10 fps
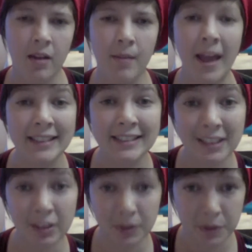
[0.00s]
as
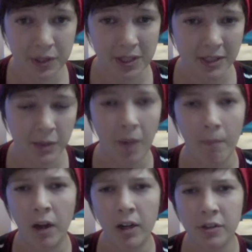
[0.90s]
the illusionist, while
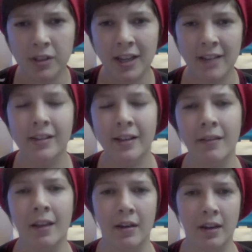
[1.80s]
Marco stays in
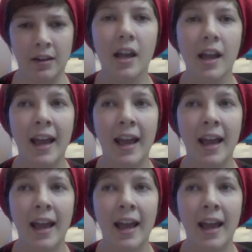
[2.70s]
London.